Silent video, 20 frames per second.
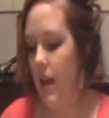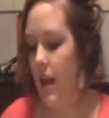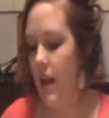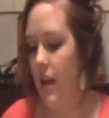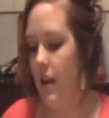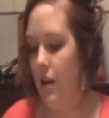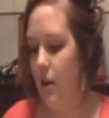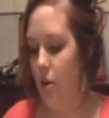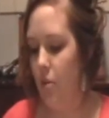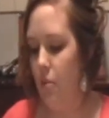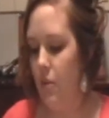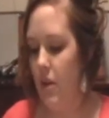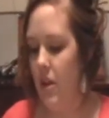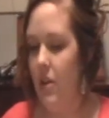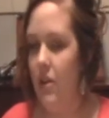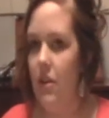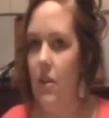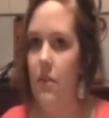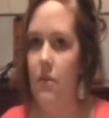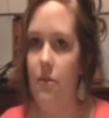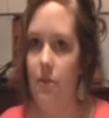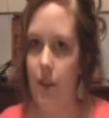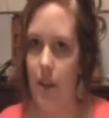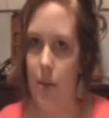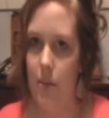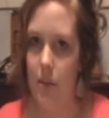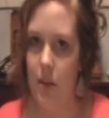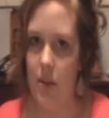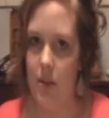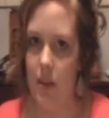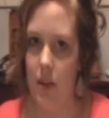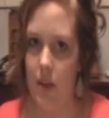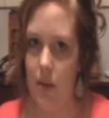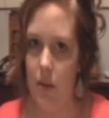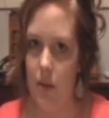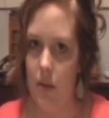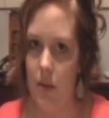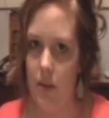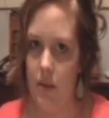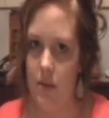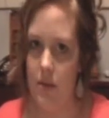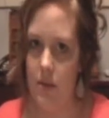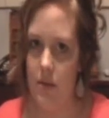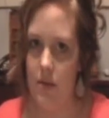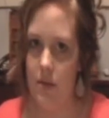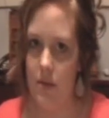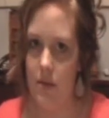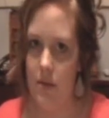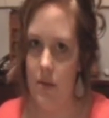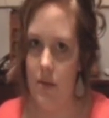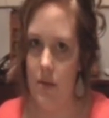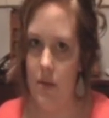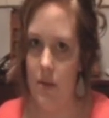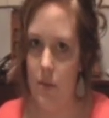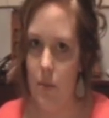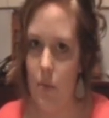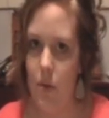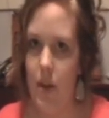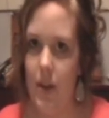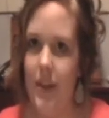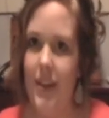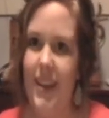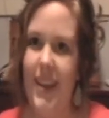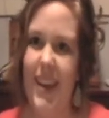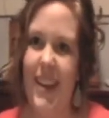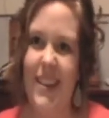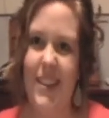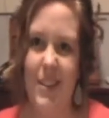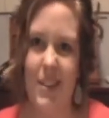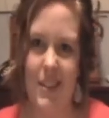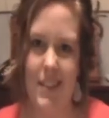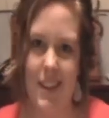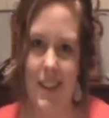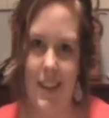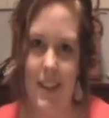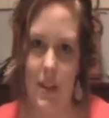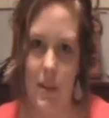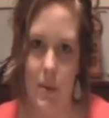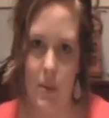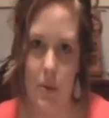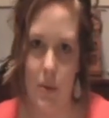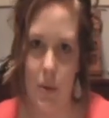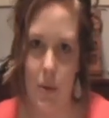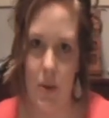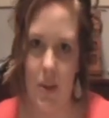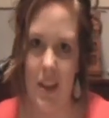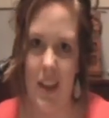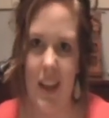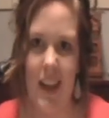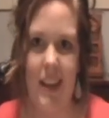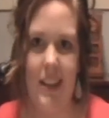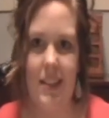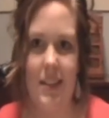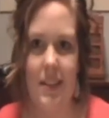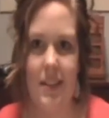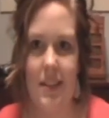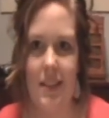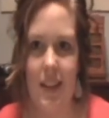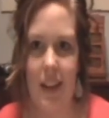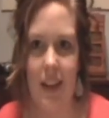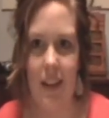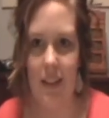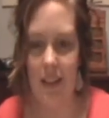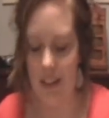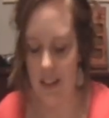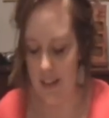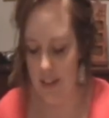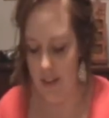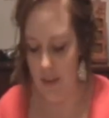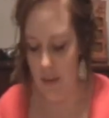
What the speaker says: Yeah, I know, but it looked very much like a horse. Well, it kind of looked like a unicorn, I guess. There's kind of like a